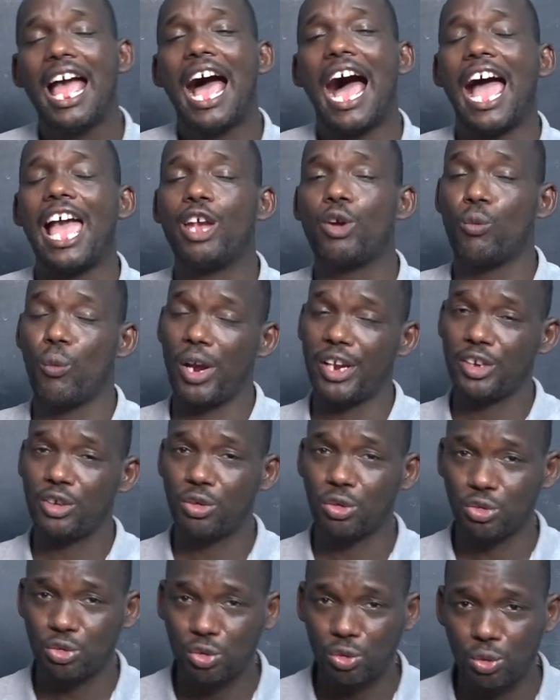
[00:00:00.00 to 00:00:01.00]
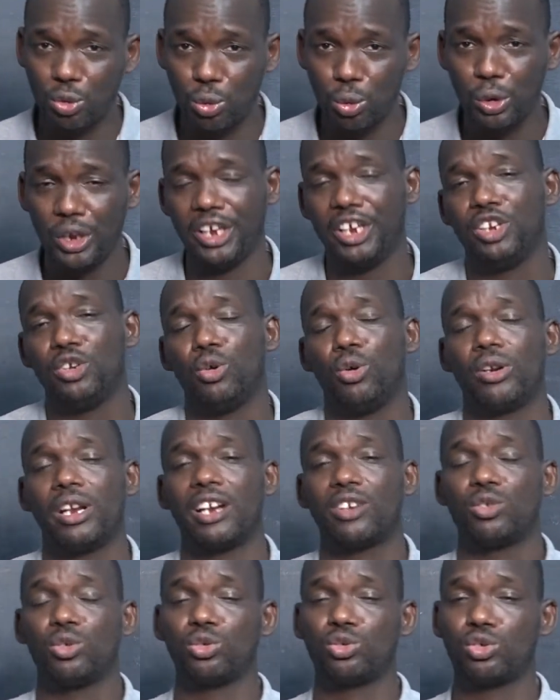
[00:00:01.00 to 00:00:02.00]
I went to school in order
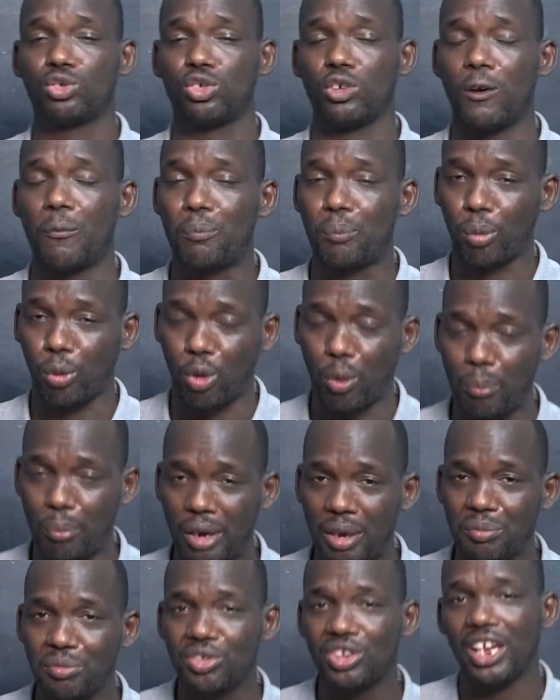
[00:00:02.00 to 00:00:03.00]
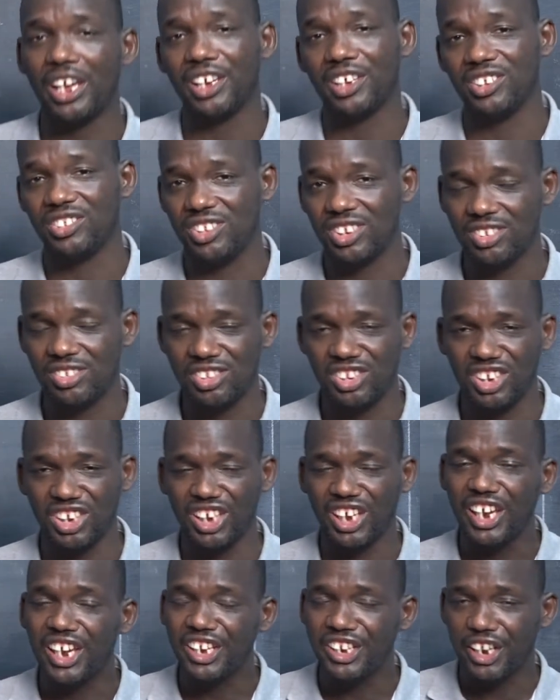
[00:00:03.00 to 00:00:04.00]
to solve problems existing
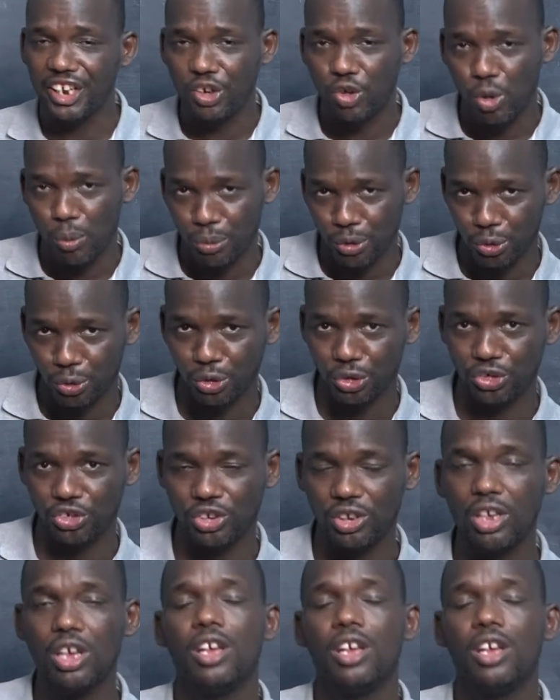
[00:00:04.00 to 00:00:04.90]
in the community.